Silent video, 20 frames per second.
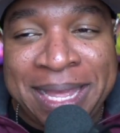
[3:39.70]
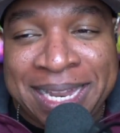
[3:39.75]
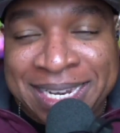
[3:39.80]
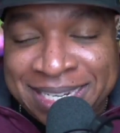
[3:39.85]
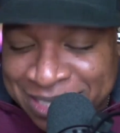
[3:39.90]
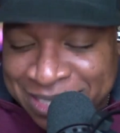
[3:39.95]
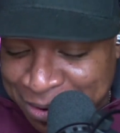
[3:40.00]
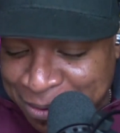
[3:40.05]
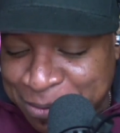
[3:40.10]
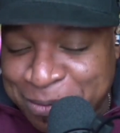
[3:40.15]

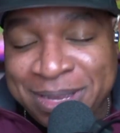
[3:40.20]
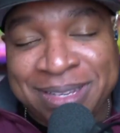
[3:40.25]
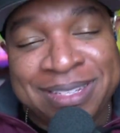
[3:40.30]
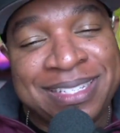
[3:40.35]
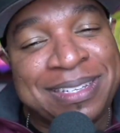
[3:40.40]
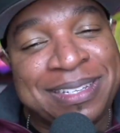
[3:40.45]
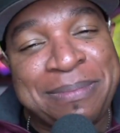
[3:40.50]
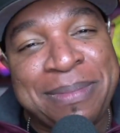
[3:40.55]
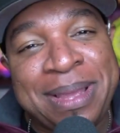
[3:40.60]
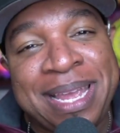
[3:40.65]
And Joe
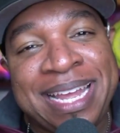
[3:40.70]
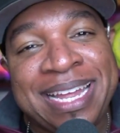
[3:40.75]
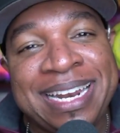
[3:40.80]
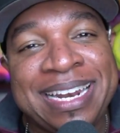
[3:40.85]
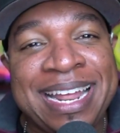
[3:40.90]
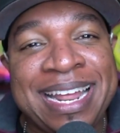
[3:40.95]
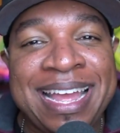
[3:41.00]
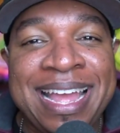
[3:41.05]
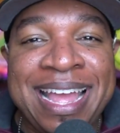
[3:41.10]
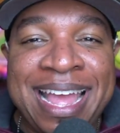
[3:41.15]
Wilson,
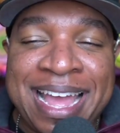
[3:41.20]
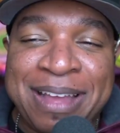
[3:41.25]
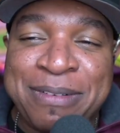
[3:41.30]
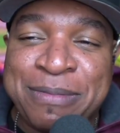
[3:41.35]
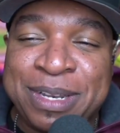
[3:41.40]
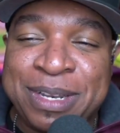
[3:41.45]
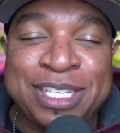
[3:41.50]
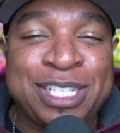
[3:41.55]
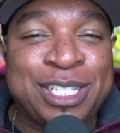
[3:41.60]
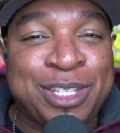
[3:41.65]
man.
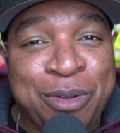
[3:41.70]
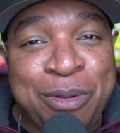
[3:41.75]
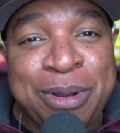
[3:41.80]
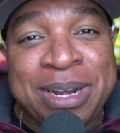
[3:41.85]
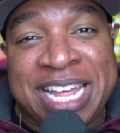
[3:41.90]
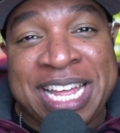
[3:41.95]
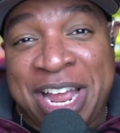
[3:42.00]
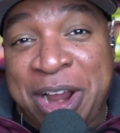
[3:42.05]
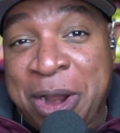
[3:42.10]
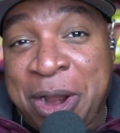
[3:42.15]

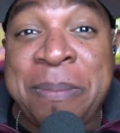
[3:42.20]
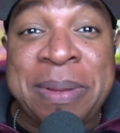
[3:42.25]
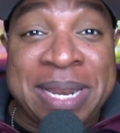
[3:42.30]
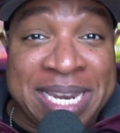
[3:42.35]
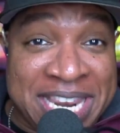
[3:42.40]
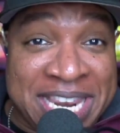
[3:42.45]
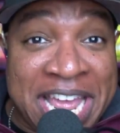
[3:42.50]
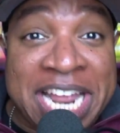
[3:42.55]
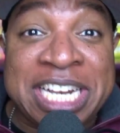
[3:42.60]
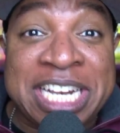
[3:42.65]
The
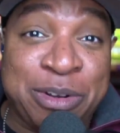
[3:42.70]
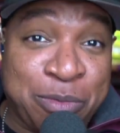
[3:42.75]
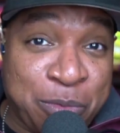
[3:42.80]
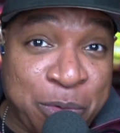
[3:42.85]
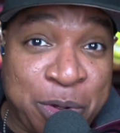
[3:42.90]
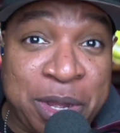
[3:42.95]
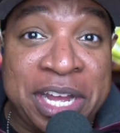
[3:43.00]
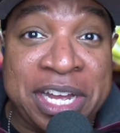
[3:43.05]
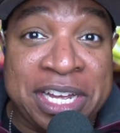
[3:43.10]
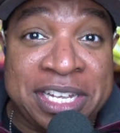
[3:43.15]
urban legend
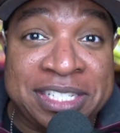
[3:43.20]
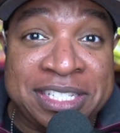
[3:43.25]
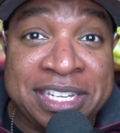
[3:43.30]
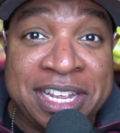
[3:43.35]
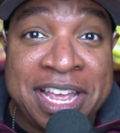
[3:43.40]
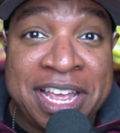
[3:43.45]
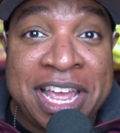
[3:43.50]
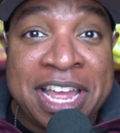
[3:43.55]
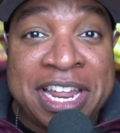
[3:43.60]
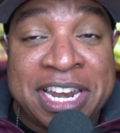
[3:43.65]
was
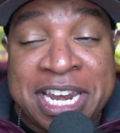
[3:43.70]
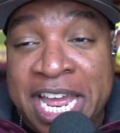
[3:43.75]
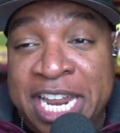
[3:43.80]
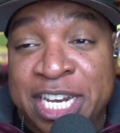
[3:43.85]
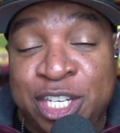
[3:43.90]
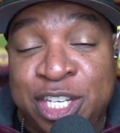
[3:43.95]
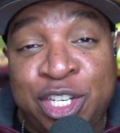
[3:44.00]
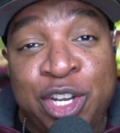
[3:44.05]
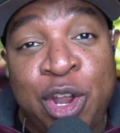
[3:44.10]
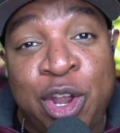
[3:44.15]

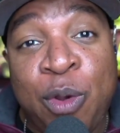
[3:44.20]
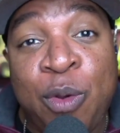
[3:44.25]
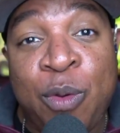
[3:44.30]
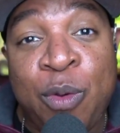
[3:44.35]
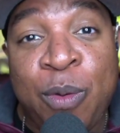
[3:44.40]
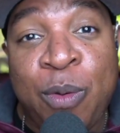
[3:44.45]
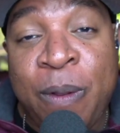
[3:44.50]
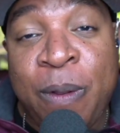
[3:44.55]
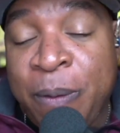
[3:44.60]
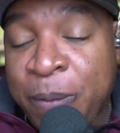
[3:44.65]
that
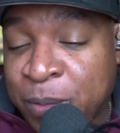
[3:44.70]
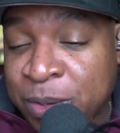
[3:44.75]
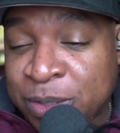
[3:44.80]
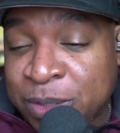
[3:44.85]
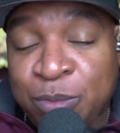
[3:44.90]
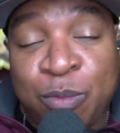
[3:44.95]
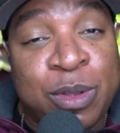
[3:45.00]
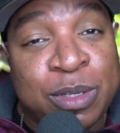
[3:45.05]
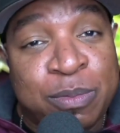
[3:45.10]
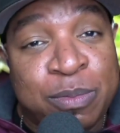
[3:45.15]
Joe
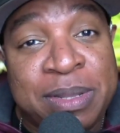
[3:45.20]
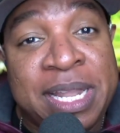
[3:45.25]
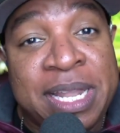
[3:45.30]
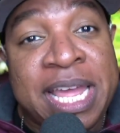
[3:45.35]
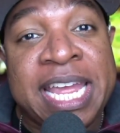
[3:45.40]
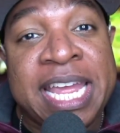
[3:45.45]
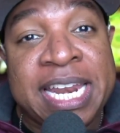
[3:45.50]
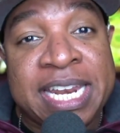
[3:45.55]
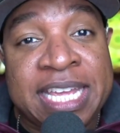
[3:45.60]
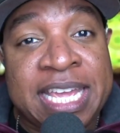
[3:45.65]
was
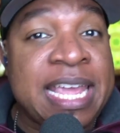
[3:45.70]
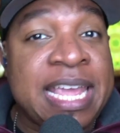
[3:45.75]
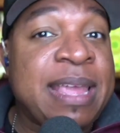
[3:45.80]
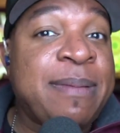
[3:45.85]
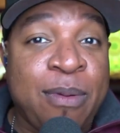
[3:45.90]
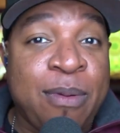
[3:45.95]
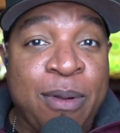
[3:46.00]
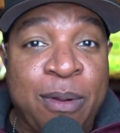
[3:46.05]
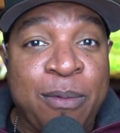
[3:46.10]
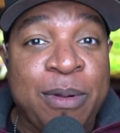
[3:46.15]
playing the
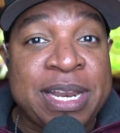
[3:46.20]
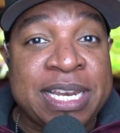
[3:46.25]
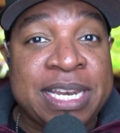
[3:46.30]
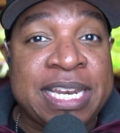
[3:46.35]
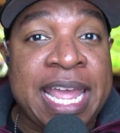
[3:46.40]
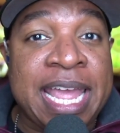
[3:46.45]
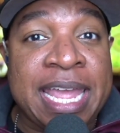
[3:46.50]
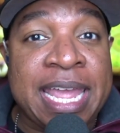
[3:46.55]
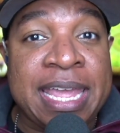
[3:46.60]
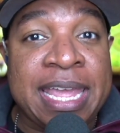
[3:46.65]
keyboard one
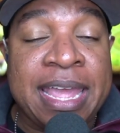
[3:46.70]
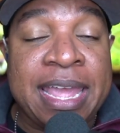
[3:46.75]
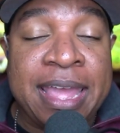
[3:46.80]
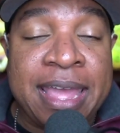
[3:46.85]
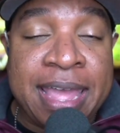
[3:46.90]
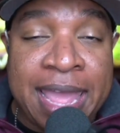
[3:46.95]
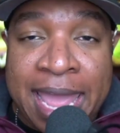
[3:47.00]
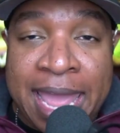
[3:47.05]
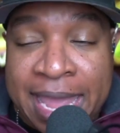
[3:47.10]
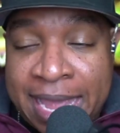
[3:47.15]
day,
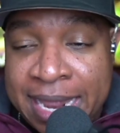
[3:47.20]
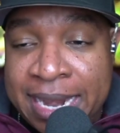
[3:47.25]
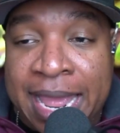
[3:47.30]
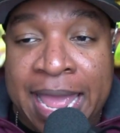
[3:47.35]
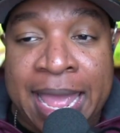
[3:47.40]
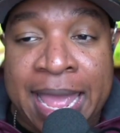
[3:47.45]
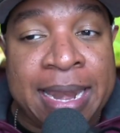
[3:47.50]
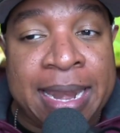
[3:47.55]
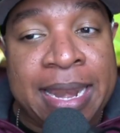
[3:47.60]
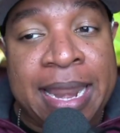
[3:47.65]
and
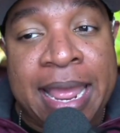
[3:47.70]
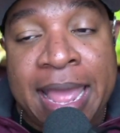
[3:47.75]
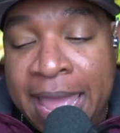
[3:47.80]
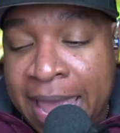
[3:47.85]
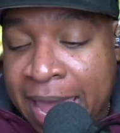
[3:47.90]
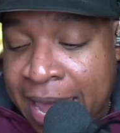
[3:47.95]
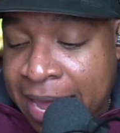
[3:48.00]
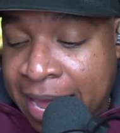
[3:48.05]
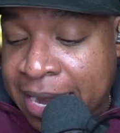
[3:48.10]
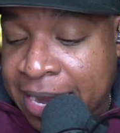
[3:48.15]

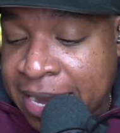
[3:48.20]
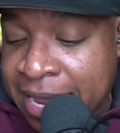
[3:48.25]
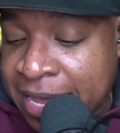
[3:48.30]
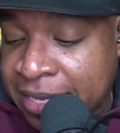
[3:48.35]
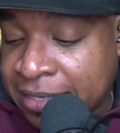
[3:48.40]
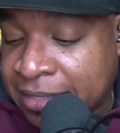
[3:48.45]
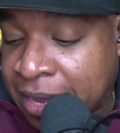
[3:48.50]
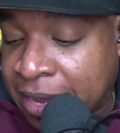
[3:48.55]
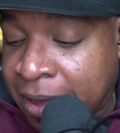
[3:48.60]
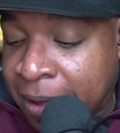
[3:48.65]
his